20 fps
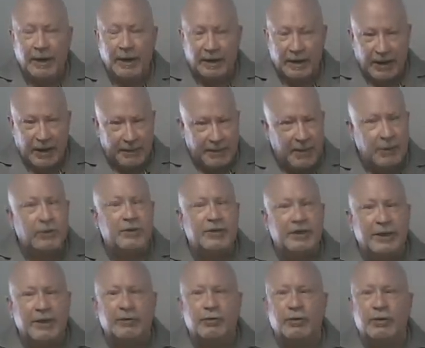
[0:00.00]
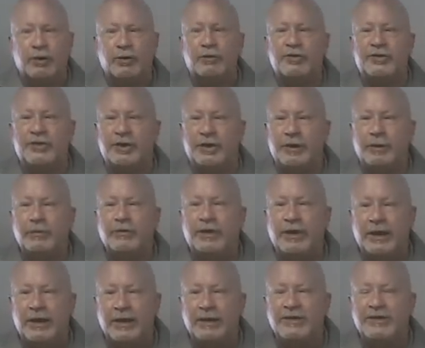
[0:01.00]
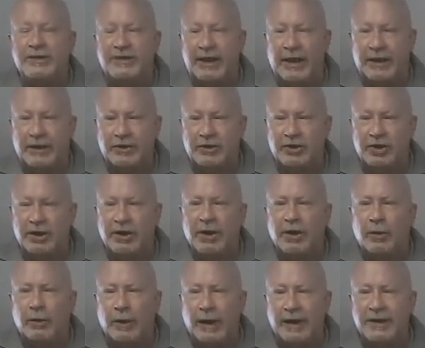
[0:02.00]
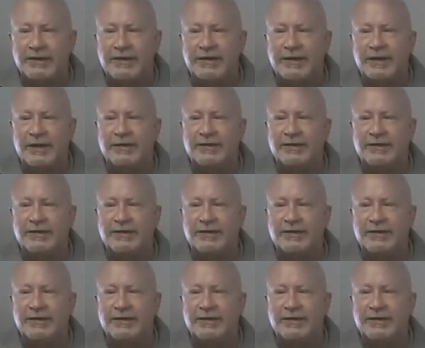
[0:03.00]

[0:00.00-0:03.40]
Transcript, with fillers: and I'm here to introduce to you the Instek G O S